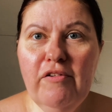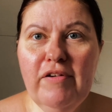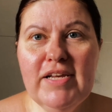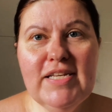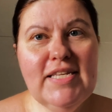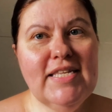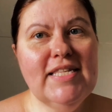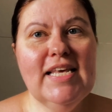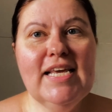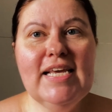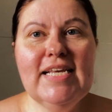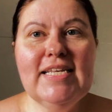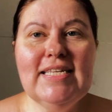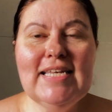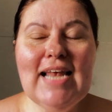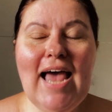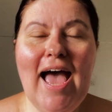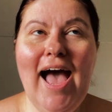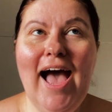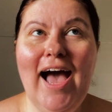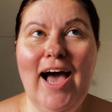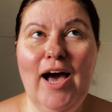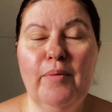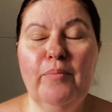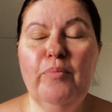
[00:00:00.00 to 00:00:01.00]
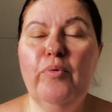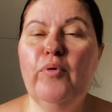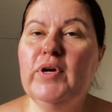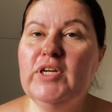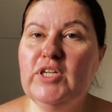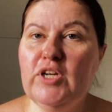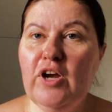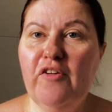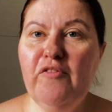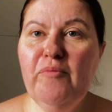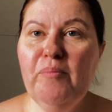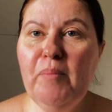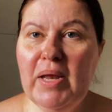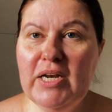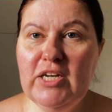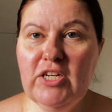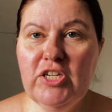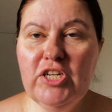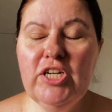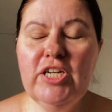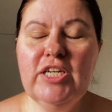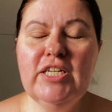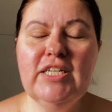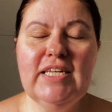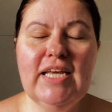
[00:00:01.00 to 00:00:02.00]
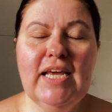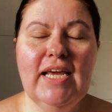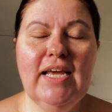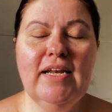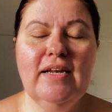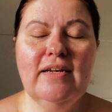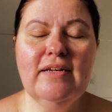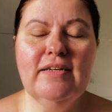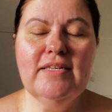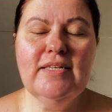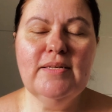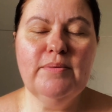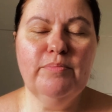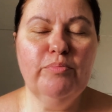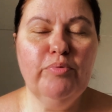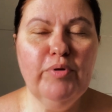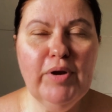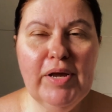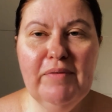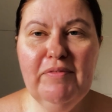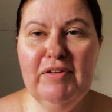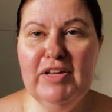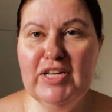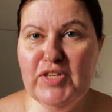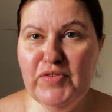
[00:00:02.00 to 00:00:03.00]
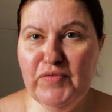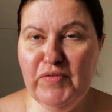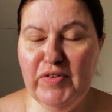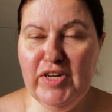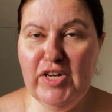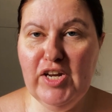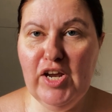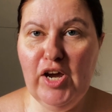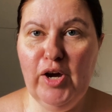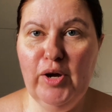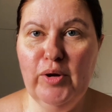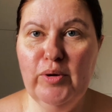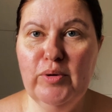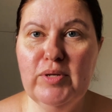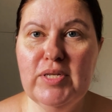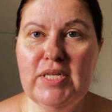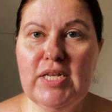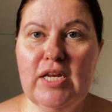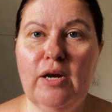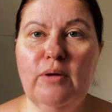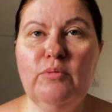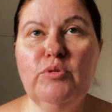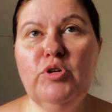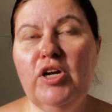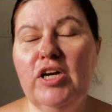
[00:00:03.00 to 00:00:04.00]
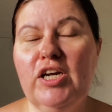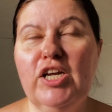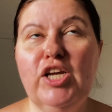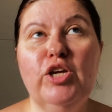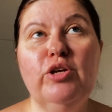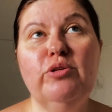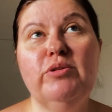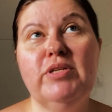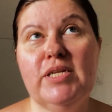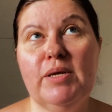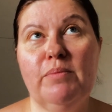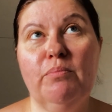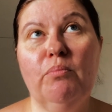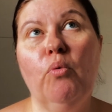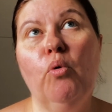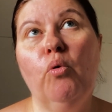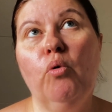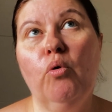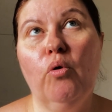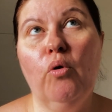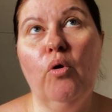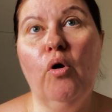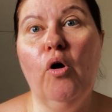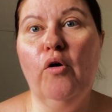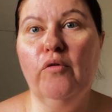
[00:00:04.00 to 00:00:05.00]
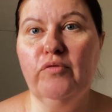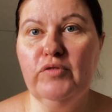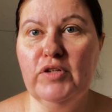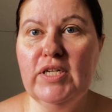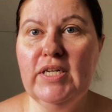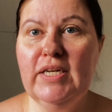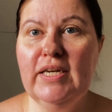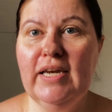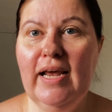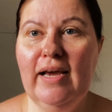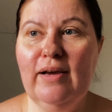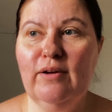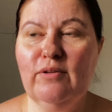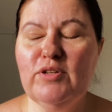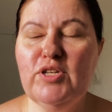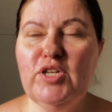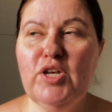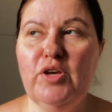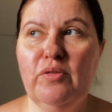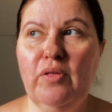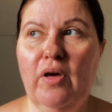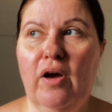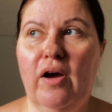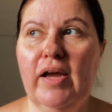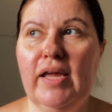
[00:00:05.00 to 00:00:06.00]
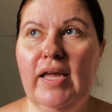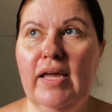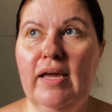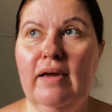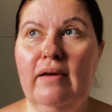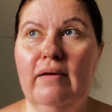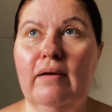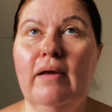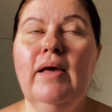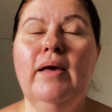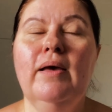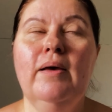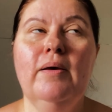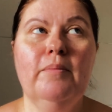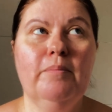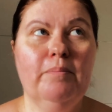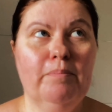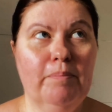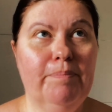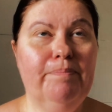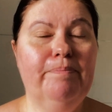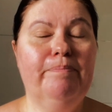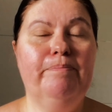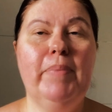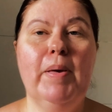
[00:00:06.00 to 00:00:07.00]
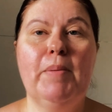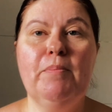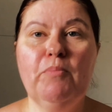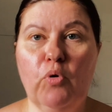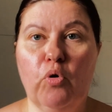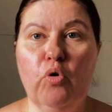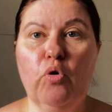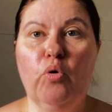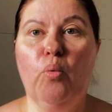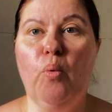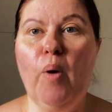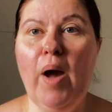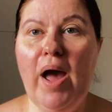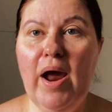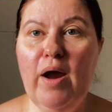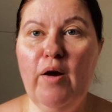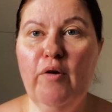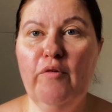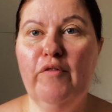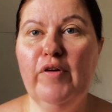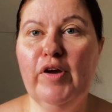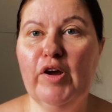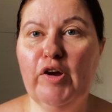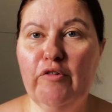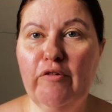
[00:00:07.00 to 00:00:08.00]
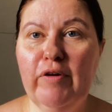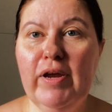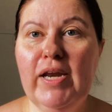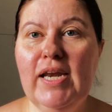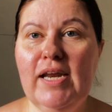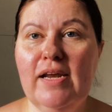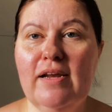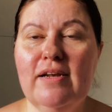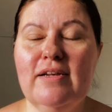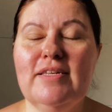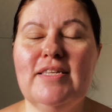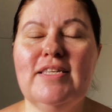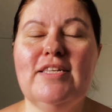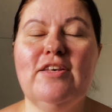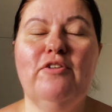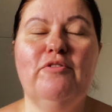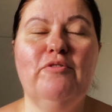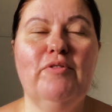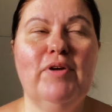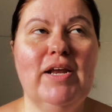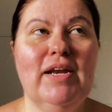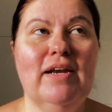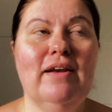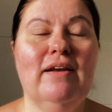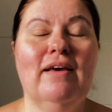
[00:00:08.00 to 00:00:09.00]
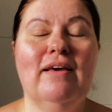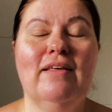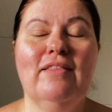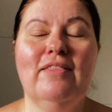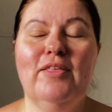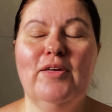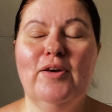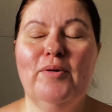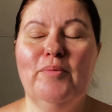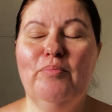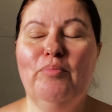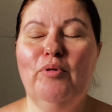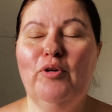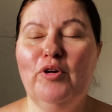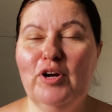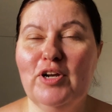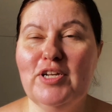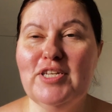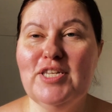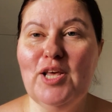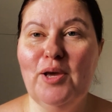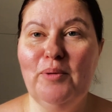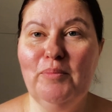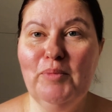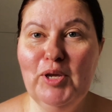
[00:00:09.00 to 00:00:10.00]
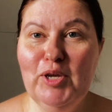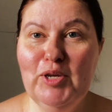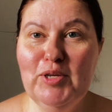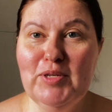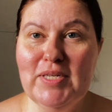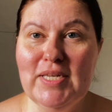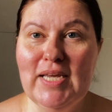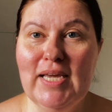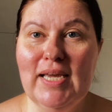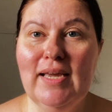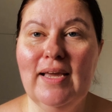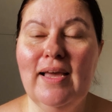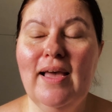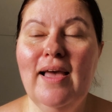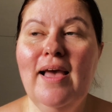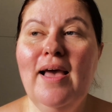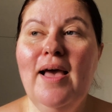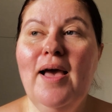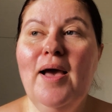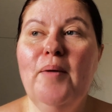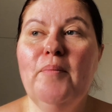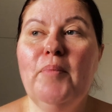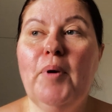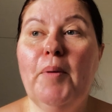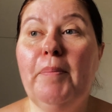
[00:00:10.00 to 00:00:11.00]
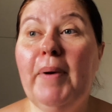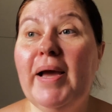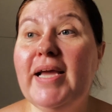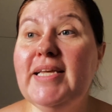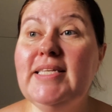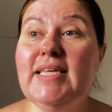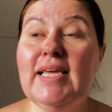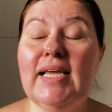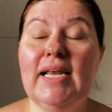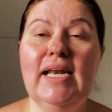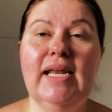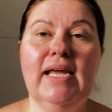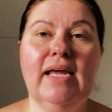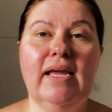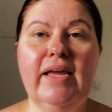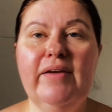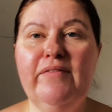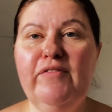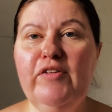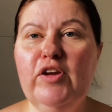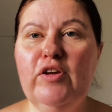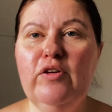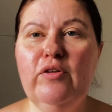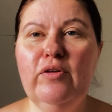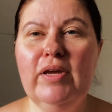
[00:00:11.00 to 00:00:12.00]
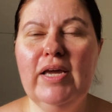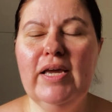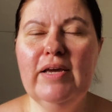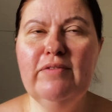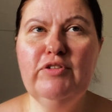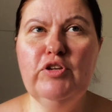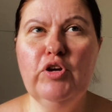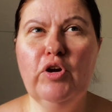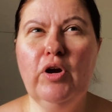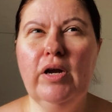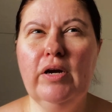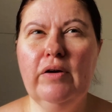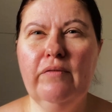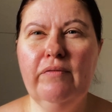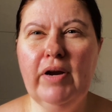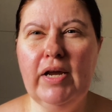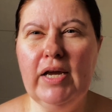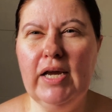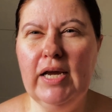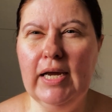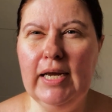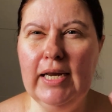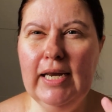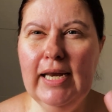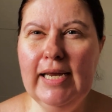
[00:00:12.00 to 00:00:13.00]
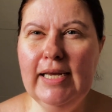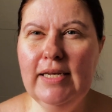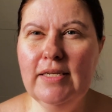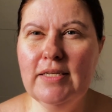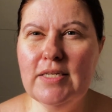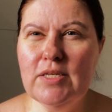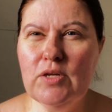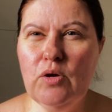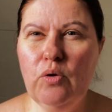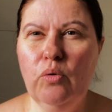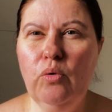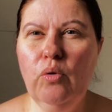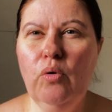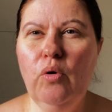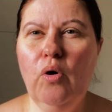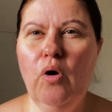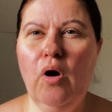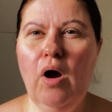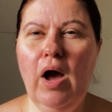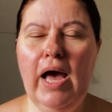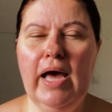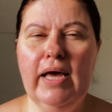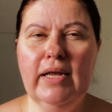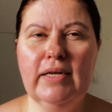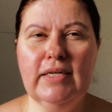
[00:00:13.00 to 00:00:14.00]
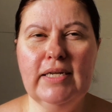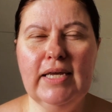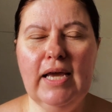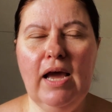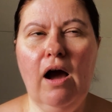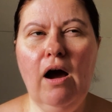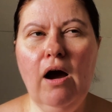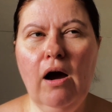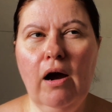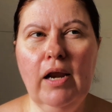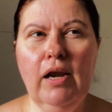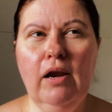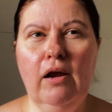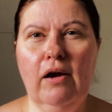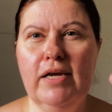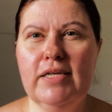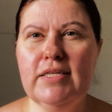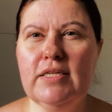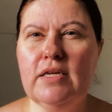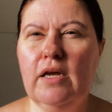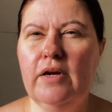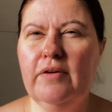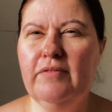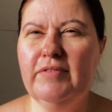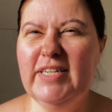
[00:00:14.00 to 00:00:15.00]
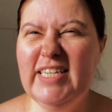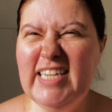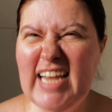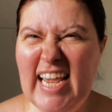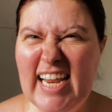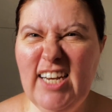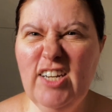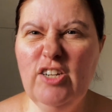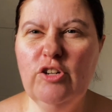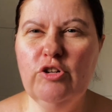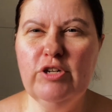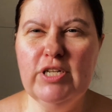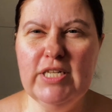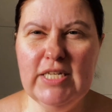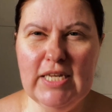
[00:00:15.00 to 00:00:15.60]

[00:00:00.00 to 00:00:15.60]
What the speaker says: is this app which I've mentioned in some previous videos, and I'm trying to use it more often now so that I get bit more aware of ingredients that are in the products that I'm using. But basically it gives you kind of like a clean score, and it highlights kind of dangerous